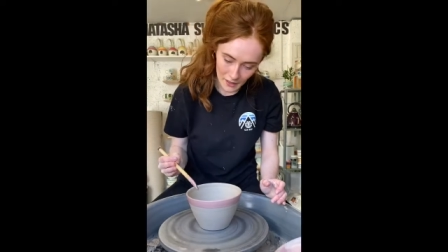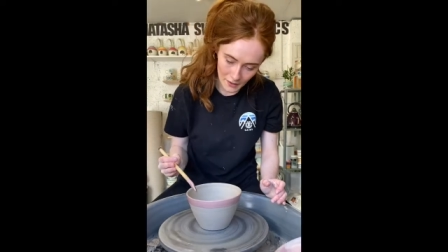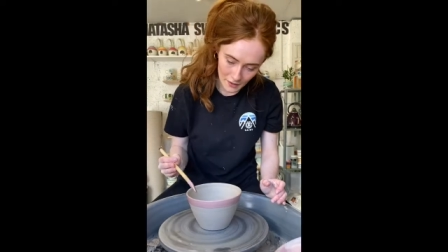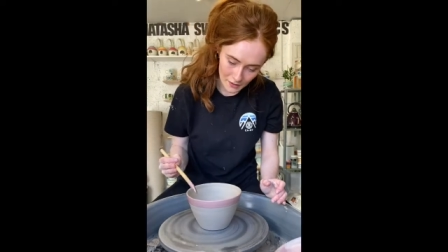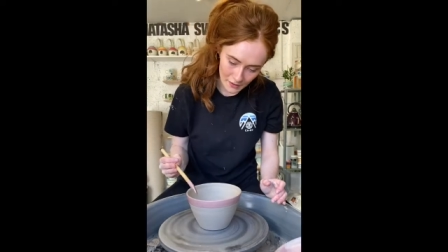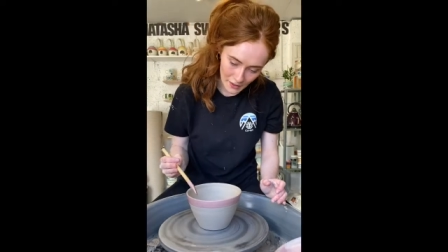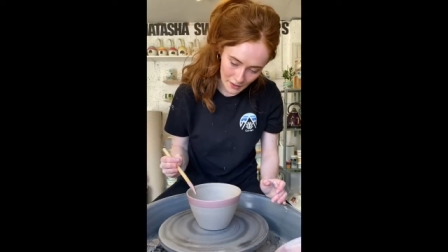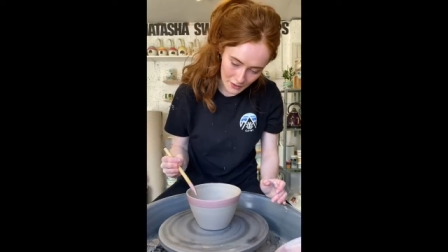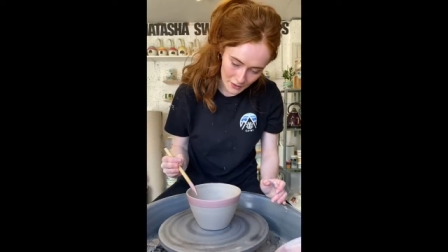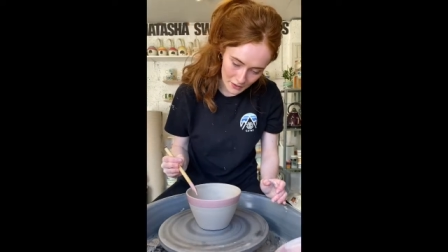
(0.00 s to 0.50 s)

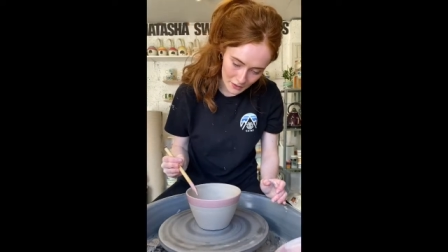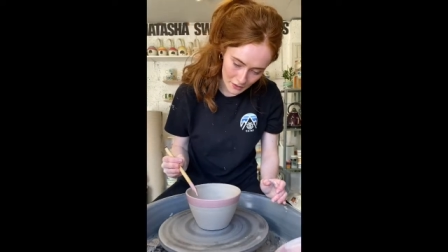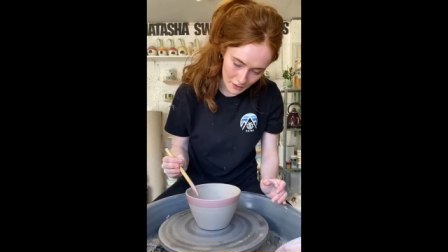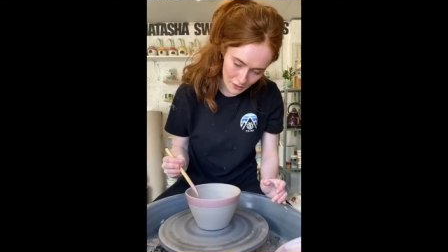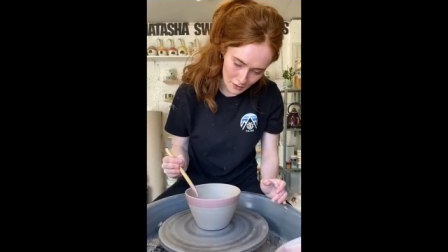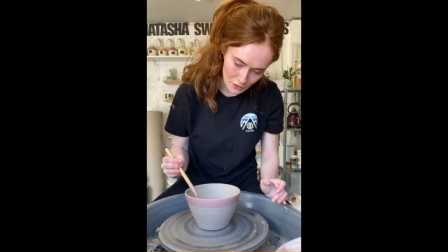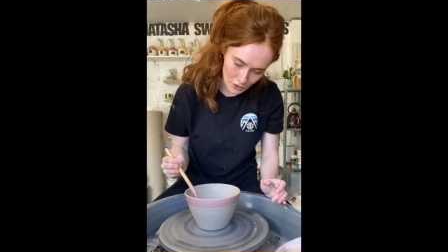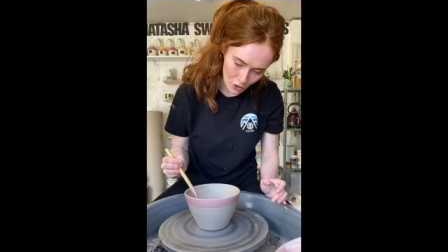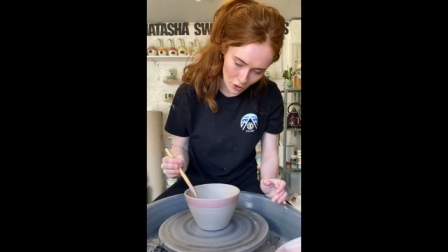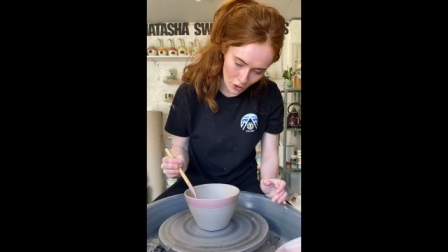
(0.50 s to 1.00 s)
that
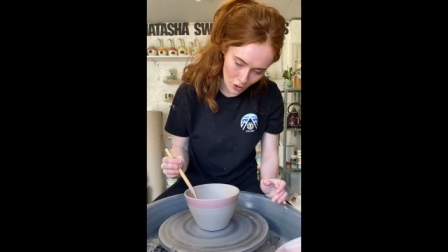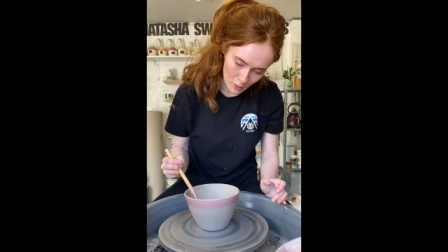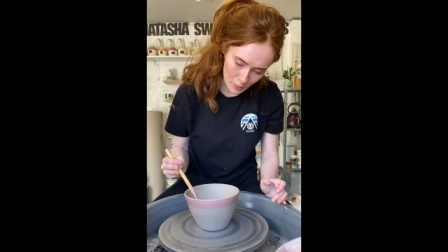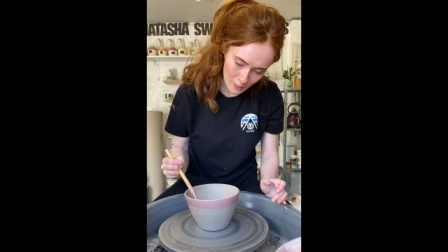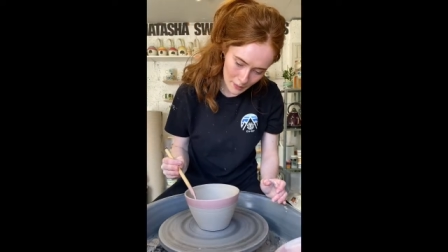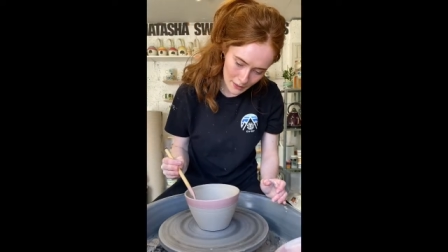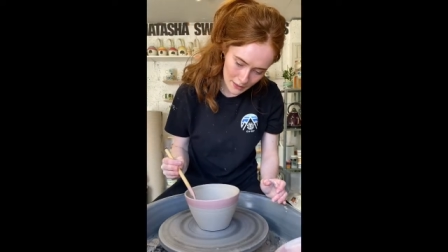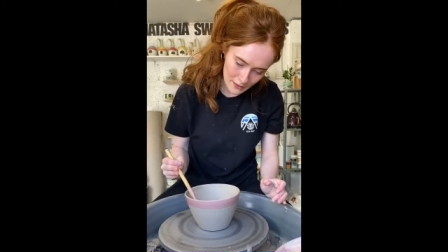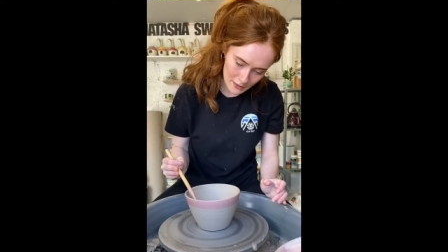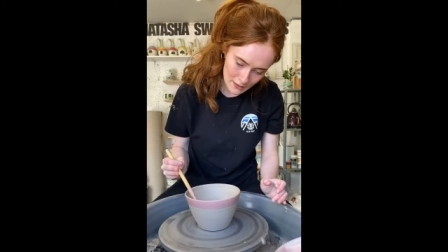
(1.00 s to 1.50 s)
the
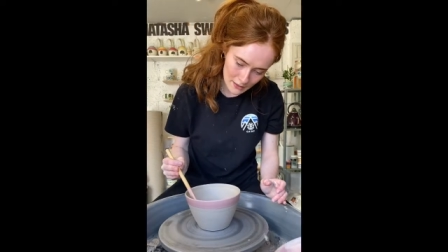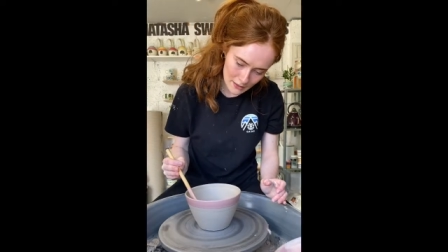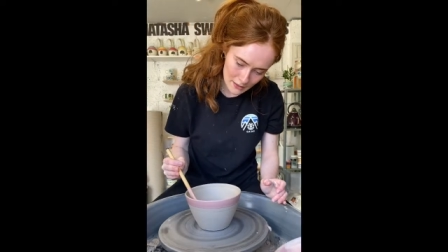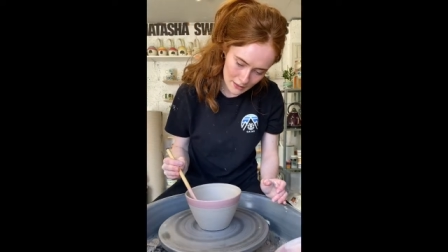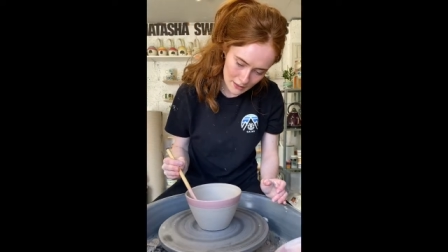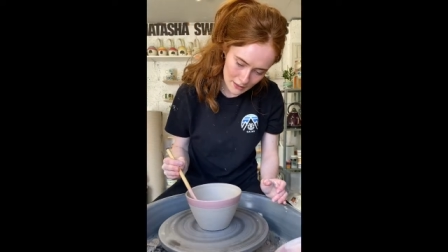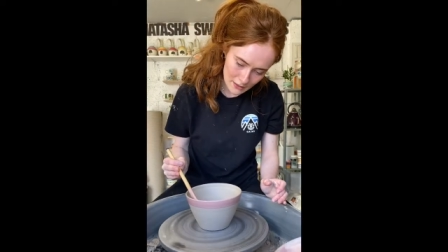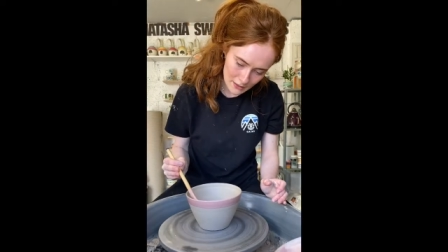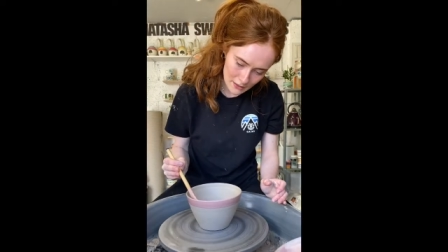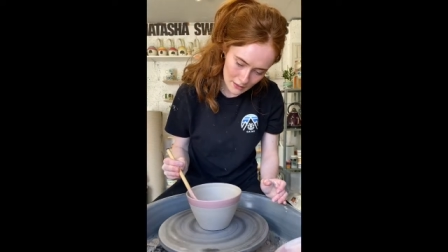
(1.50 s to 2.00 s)
top
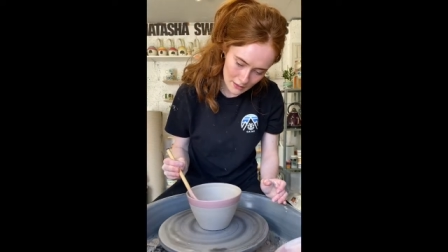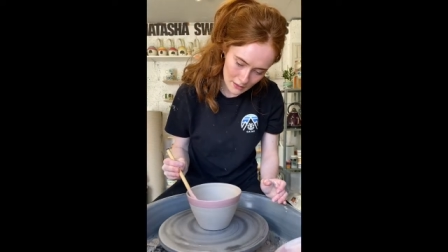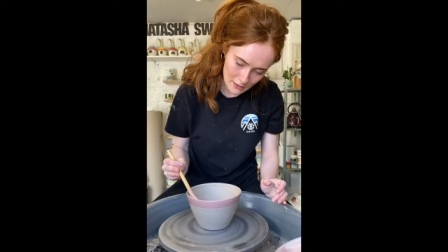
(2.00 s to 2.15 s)
is